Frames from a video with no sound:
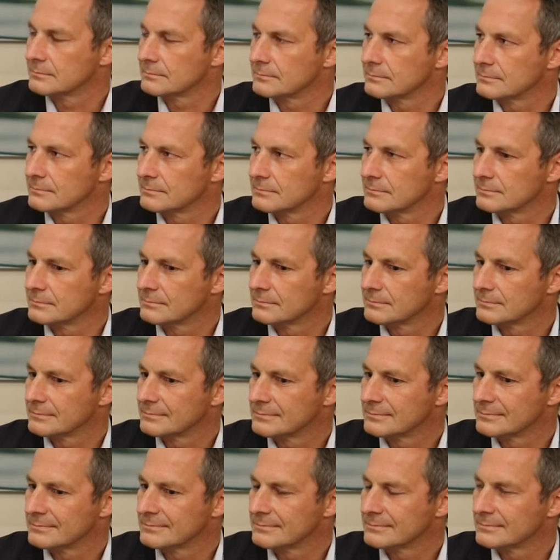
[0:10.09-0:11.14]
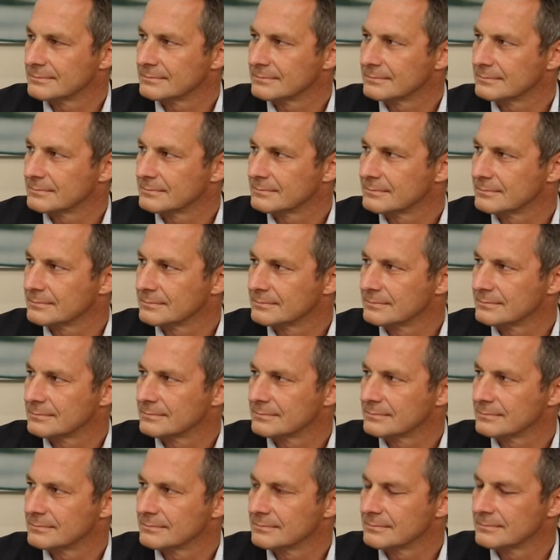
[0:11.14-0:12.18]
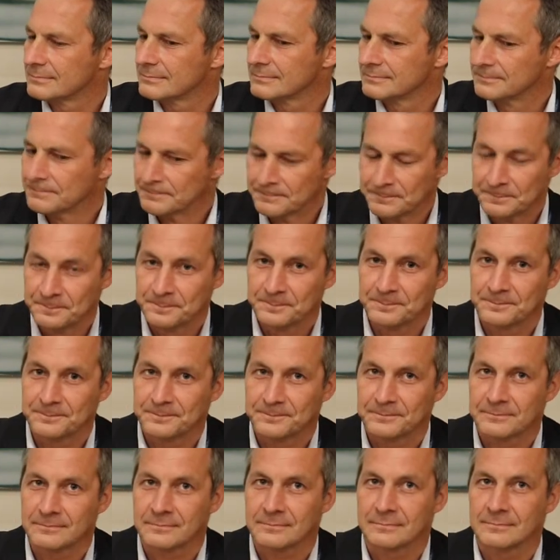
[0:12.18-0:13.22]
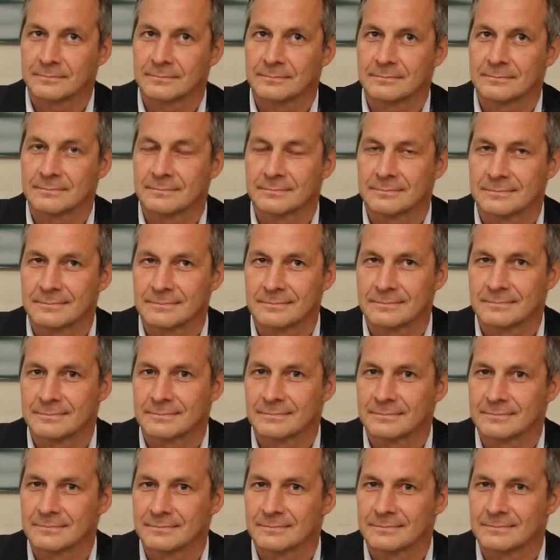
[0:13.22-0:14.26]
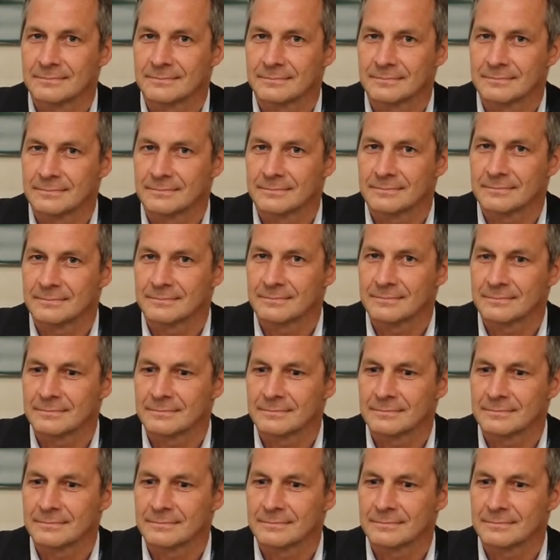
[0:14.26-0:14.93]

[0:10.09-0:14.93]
This person isn't speaking.